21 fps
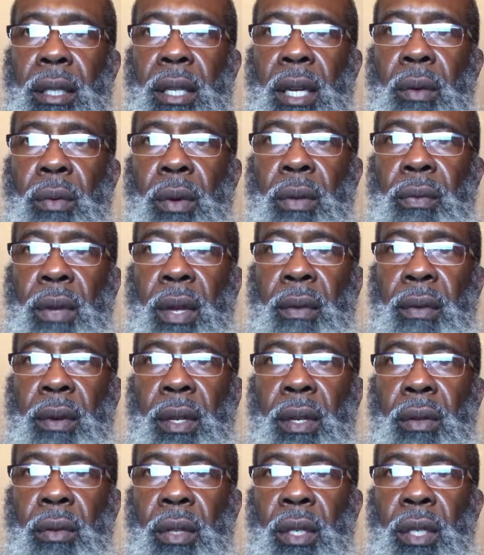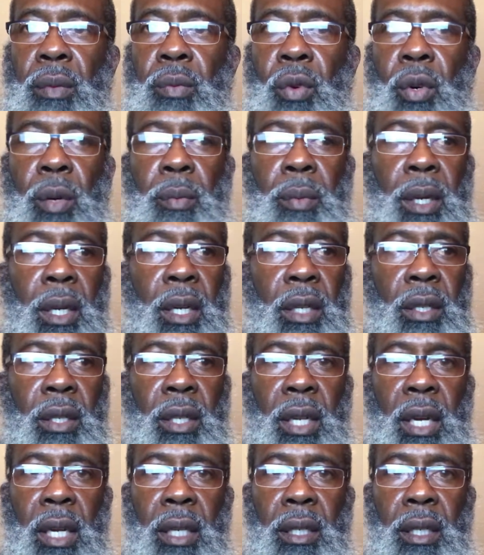that we've given you this morning, because
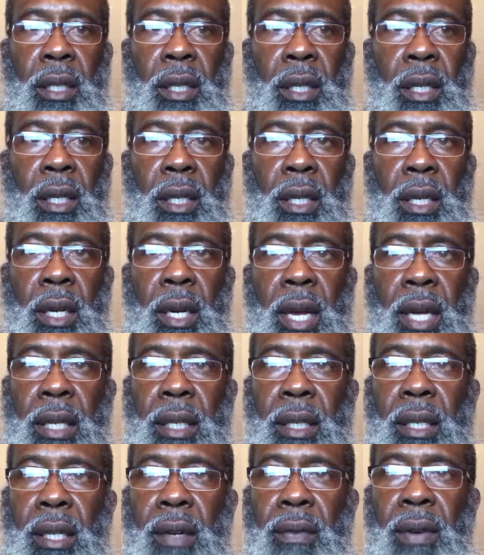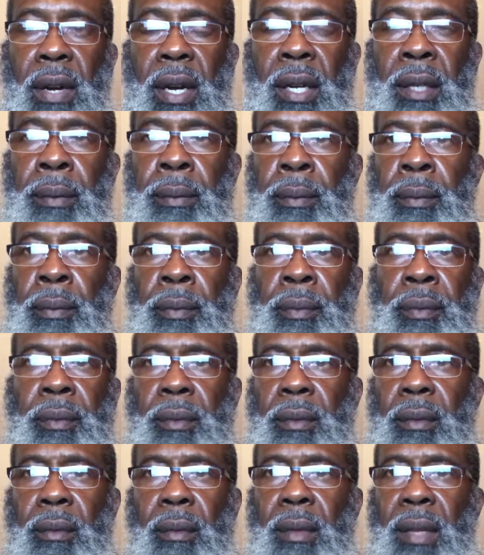staying connected to divine,
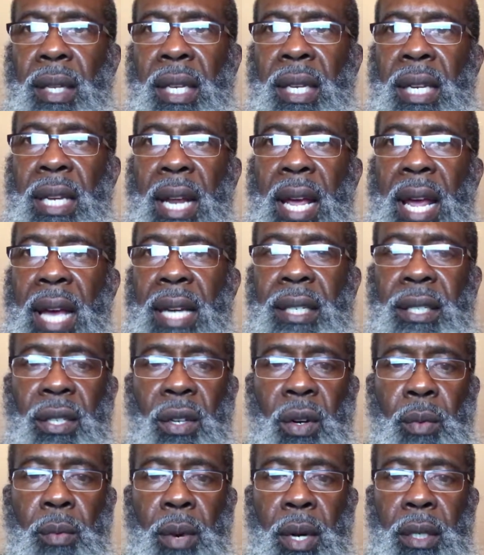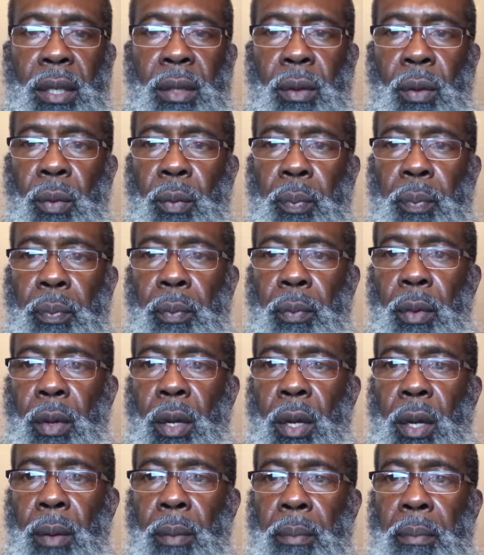it has so much
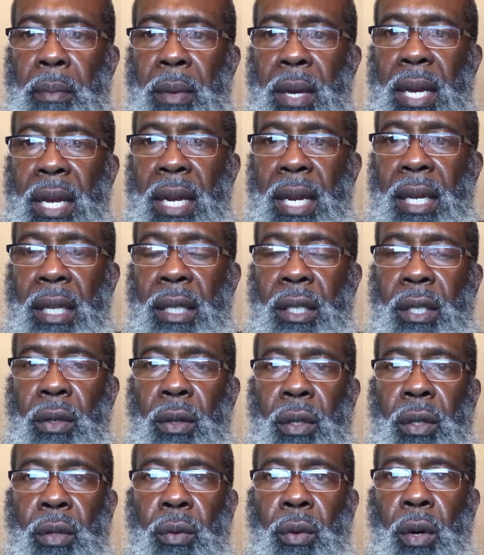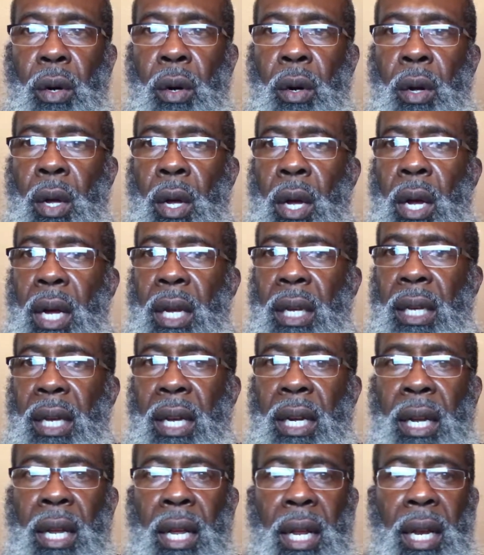meaning to it, you all.
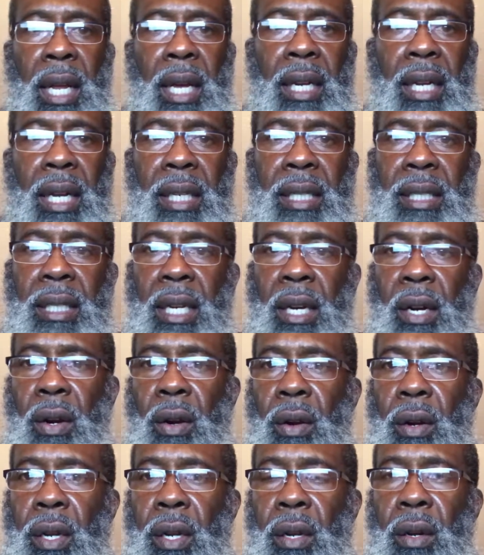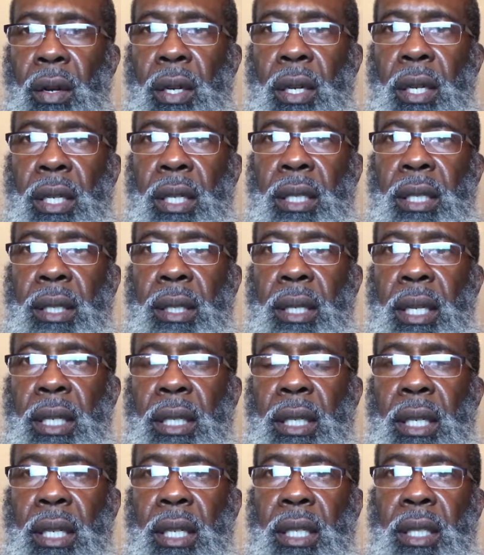Again, like I said early on in this
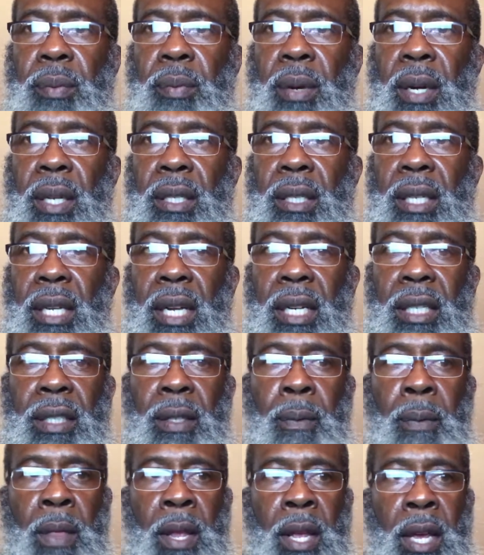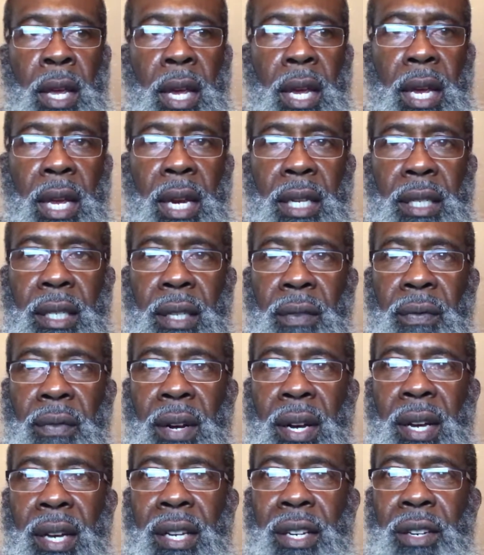teaching, in this presentation, it is the
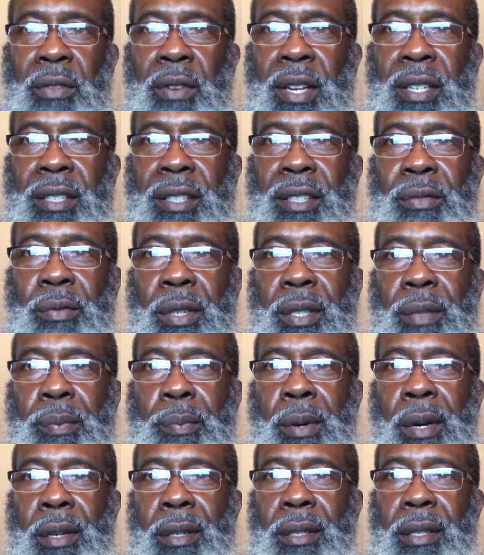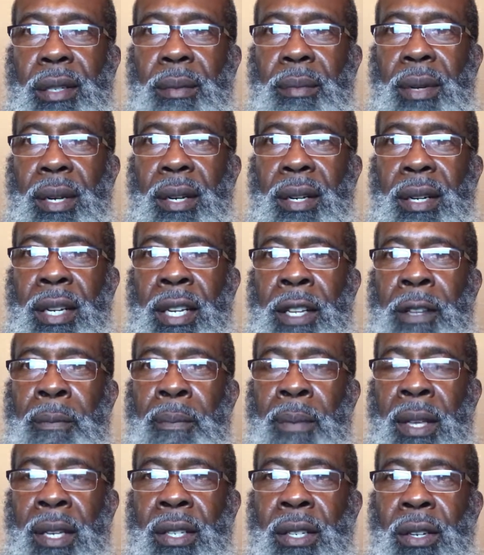vine dresser's responsibility
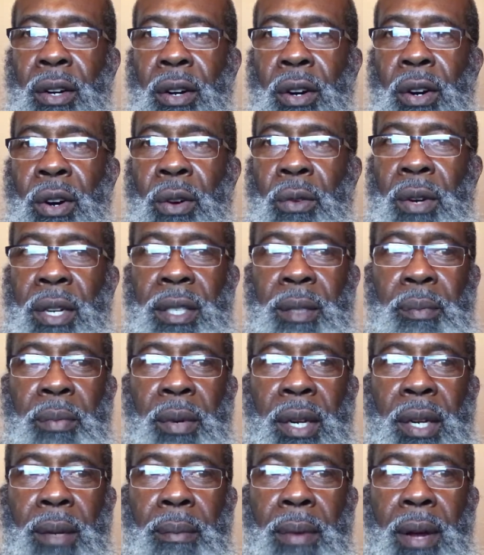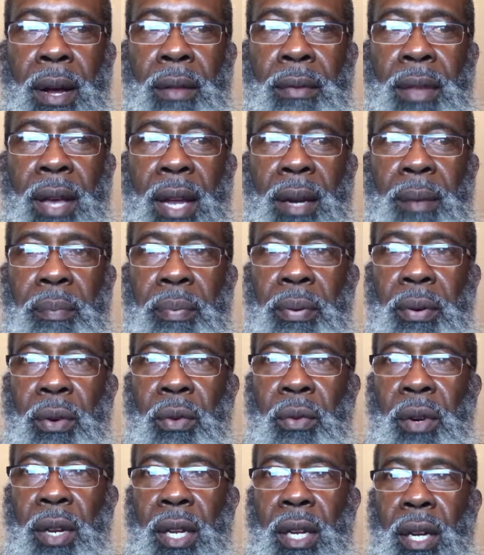to always bring about that
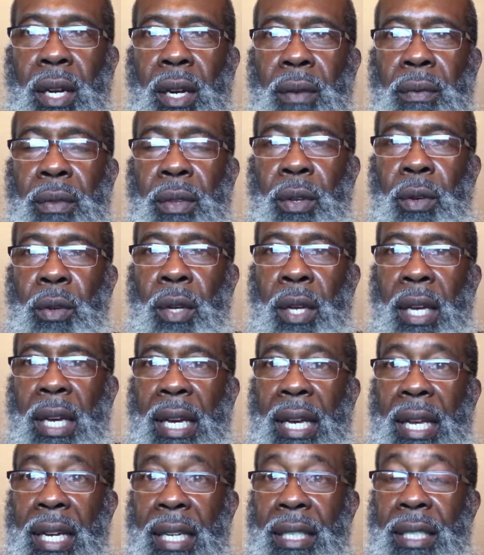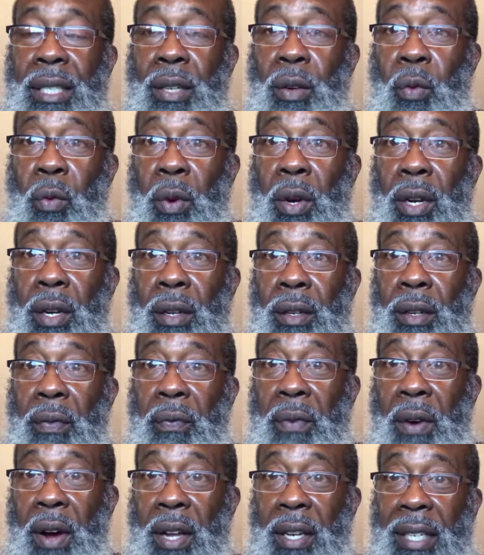pruning of you. It is the will of the
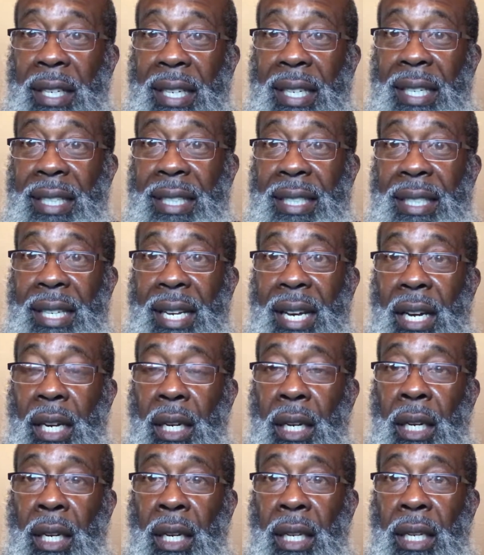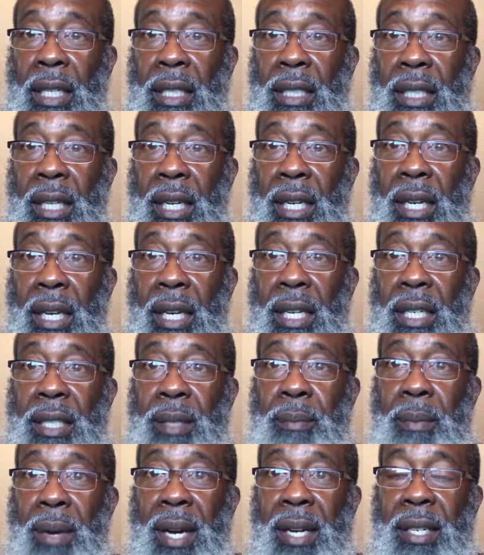Father. He said it. He said, "It is
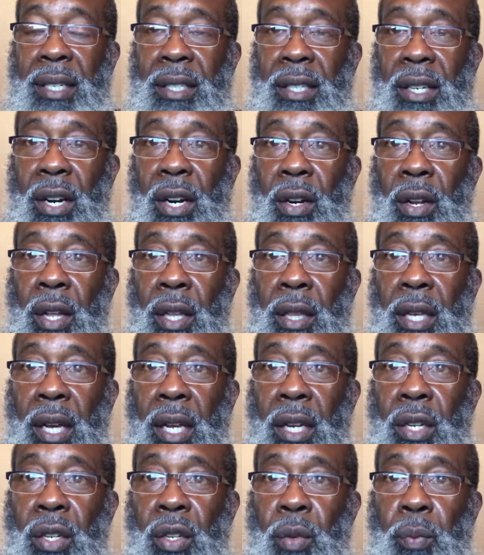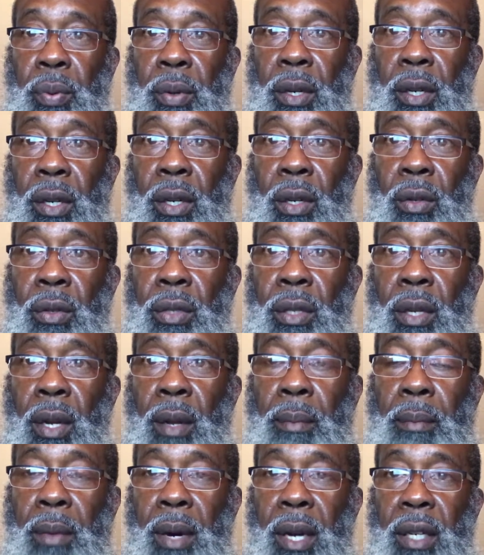my desire that you produce
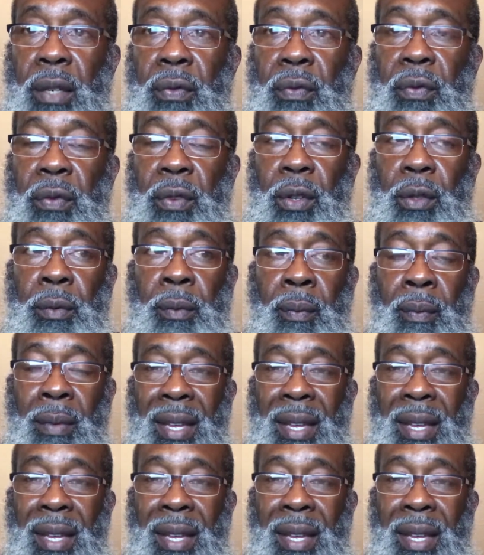much fruit."